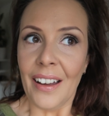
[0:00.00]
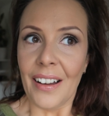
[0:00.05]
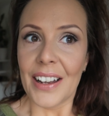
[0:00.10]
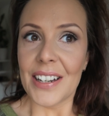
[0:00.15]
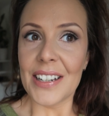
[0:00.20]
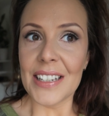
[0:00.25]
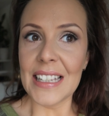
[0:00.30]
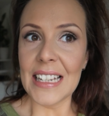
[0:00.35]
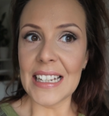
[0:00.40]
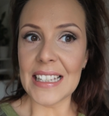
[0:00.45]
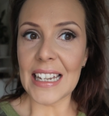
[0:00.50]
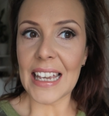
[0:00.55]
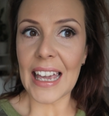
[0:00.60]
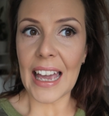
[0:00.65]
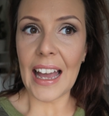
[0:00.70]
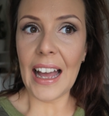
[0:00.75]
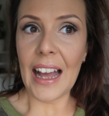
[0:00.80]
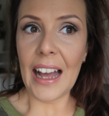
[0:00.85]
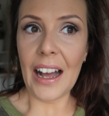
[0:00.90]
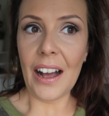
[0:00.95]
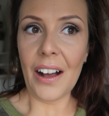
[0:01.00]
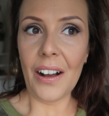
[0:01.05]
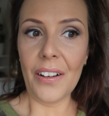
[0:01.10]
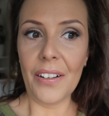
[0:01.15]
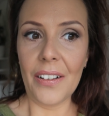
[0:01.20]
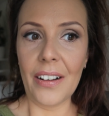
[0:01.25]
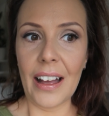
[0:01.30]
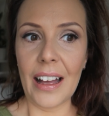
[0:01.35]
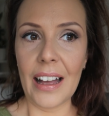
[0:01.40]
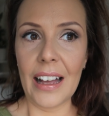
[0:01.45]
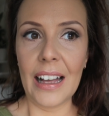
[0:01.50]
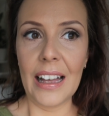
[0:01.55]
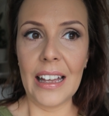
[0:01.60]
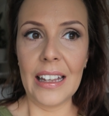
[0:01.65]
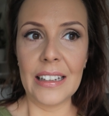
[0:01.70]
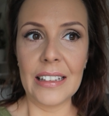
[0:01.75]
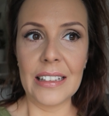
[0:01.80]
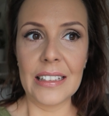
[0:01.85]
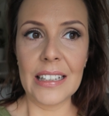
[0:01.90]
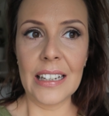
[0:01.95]
I just need to get out
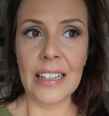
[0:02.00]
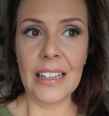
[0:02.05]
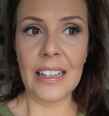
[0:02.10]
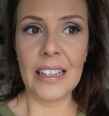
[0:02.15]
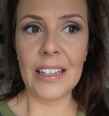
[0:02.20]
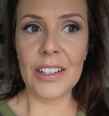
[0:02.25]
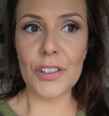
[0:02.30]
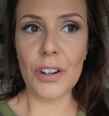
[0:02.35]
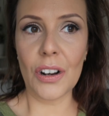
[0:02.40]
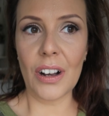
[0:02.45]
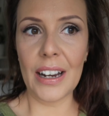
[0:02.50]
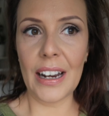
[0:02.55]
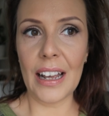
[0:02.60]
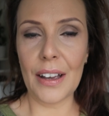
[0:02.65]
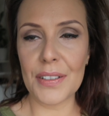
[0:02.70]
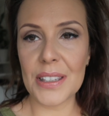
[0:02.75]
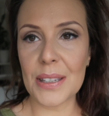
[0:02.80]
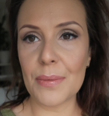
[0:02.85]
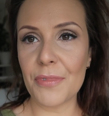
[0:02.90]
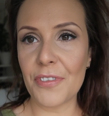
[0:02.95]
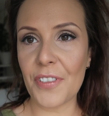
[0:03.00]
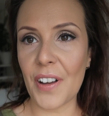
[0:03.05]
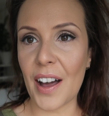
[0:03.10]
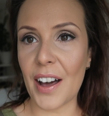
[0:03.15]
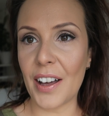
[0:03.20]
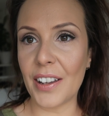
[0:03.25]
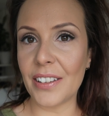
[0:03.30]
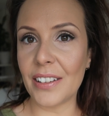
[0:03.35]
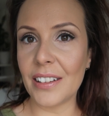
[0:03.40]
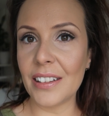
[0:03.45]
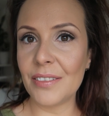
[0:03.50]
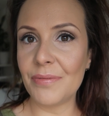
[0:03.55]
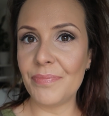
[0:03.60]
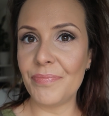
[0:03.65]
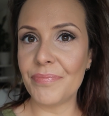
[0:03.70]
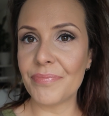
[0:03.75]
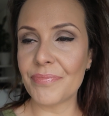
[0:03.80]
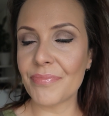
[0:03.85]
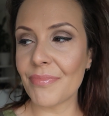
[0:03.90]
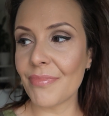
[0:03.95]
and try and have some fun.
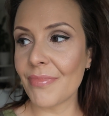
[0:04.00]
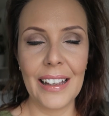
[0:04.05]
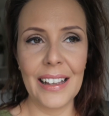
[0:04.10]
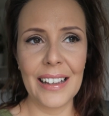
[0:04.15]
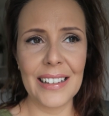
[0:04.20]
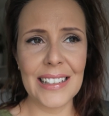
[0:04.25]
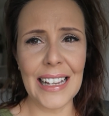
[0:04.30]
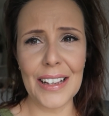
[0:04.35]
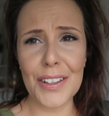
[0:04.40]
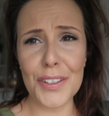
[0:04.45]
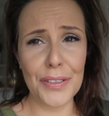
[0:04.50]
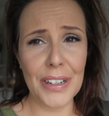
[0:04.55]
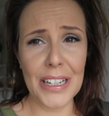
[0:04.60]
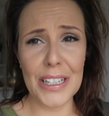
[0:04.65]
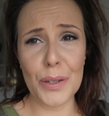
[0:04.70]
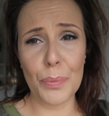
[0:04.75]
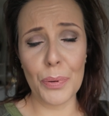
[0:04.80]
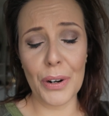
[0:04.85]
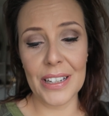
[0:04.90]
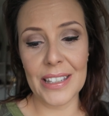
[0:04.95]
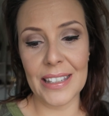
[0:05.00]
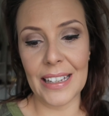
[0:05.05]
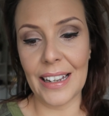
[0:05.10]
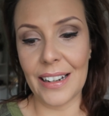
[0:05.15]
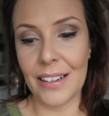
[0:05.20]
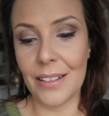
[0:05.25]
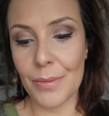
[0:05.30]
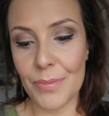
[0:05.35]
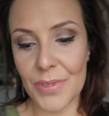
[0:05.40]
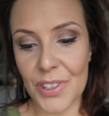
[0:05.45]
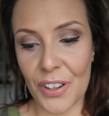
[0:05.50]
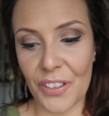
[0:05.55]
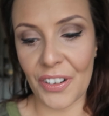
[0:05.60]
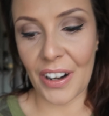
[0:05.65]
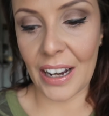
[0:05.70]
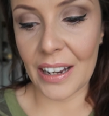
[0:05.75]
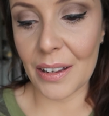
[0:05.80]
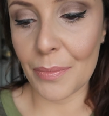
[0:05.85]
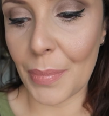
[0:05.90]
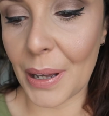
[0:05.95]
Sounds really depressing,
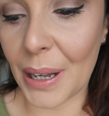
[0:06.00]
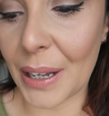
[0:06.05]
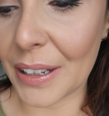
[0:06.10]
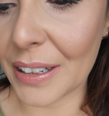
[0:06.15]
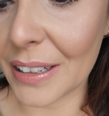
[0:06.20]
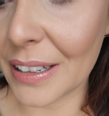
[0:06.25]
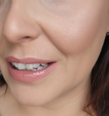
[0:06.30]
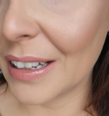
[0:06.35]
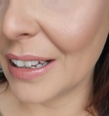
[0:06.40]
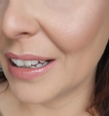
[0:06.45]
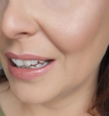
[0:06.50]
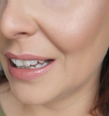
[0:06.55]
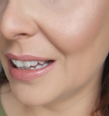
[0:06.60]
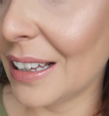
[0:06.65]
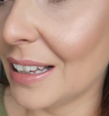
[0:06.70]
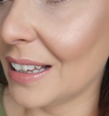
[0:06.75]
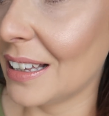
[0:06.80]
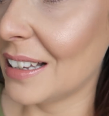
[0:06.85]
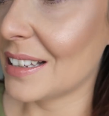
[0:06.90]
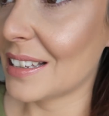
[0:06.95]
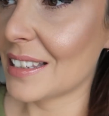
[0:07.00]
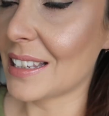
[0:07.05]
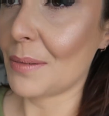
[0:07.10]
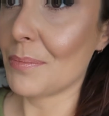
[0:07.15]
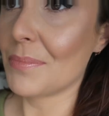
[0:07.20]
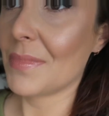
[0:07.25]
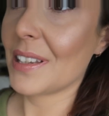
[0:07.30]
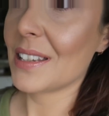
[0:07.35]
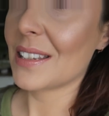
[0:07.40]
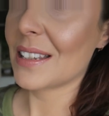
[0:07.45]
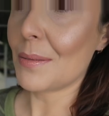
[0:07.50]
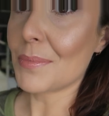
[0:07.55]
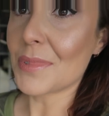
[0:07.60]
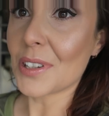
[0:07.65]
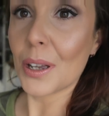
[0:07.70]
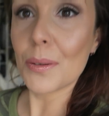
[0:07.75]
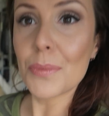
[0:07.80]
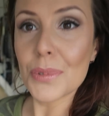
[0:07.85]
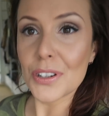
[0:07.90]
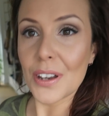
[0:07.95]
sorry, but some
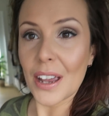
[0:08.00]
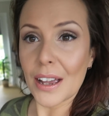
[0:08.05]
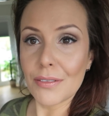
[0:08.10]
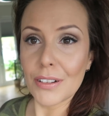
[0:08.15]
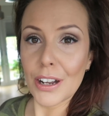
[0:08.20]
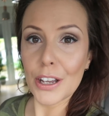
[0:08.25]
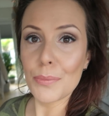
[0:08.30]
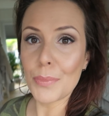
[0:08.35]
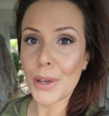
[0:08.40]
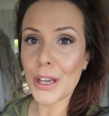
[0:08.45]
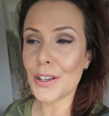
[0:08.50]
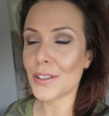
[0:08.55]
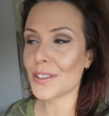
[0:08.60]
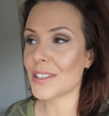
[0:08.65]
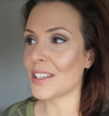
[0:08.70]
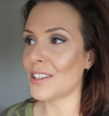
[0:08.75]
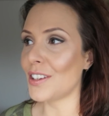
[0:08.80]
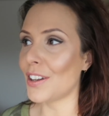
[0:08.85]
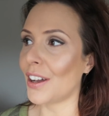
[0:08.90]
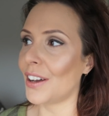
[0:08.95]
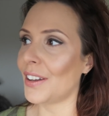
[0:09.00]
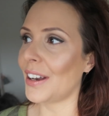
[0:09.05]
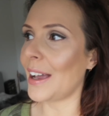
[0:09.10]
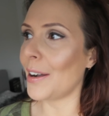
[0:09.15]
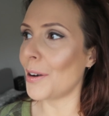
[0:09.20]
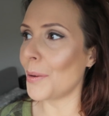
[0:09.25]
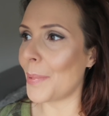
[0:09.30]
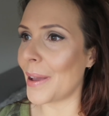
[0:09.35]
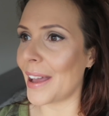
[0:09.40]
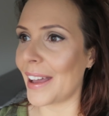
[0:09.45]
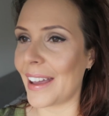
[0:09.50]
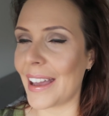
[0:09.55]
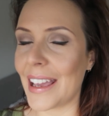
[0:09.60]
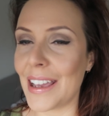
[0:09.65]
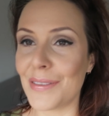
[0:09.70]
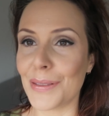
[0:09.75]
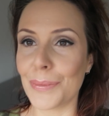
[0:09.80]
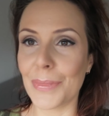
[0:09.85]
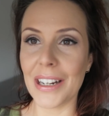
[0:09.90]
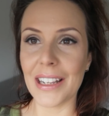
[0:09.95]
sometimes you have low moods and you can't help it,
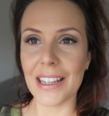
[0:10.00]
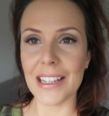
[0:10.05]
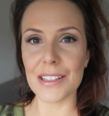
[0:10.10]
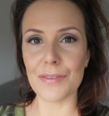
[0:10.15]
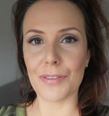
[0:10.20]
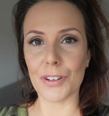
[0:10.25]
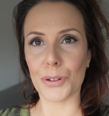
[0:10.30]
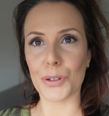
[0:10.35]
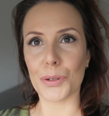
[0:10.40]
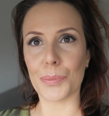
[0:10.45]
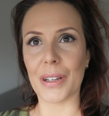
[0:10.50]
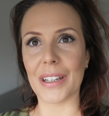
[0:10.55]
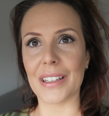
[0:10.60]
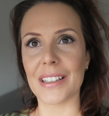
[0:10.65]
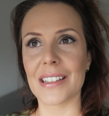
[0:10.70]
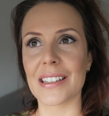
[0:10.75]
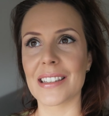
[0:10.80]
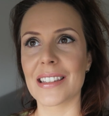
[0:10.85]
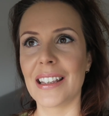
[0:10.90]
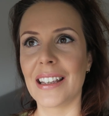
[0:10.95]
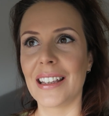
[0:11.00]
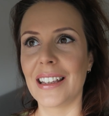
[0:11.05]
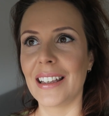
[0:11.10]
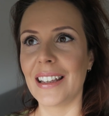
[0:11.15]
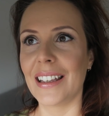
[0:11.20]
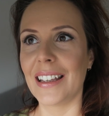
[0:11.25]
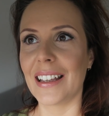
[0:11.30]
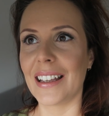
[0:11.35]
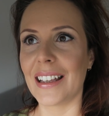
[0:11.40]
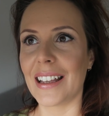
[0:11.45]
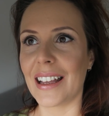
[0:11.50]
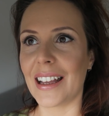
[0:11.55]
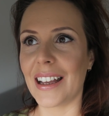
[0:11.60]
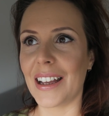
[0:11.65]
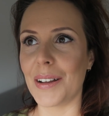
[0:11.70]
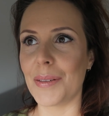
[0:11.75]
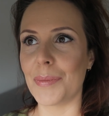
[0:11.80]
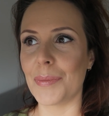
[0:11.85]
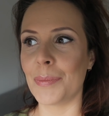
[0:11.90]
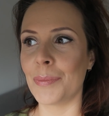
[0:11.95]
even when it is Vlogmas.
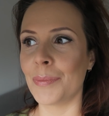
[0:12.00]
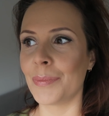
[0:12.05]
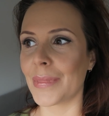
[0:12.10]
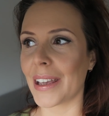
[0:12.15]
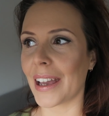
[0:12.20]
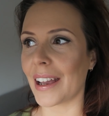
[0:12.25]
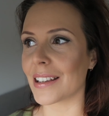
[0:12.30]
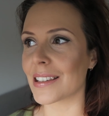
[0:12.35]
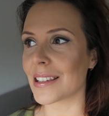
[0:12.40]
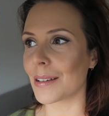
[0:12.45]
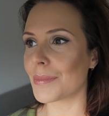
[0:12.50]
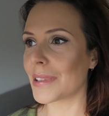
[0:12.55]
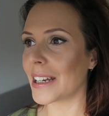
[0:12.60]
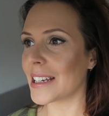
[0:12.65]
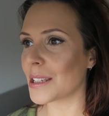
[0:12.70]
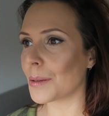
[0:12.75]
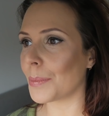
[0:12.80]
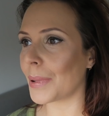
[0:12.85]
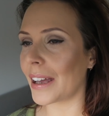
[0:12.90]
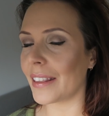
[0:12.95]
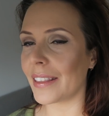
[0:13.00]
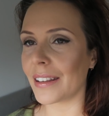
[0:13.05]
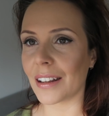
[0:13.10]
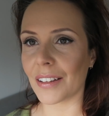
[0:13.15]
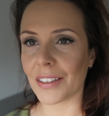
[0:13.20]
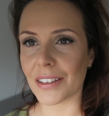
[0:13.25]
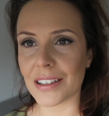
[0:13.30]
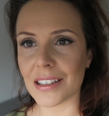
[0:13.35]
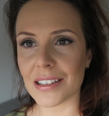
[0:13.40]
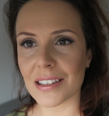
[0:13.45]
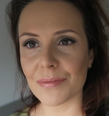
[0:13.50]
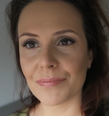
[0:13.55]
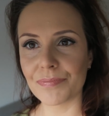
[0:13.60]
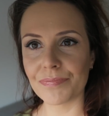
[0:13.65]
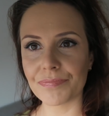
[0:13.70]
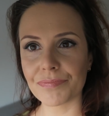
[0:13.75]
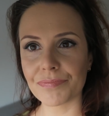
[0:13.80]
Um, yeah, some days are better than others.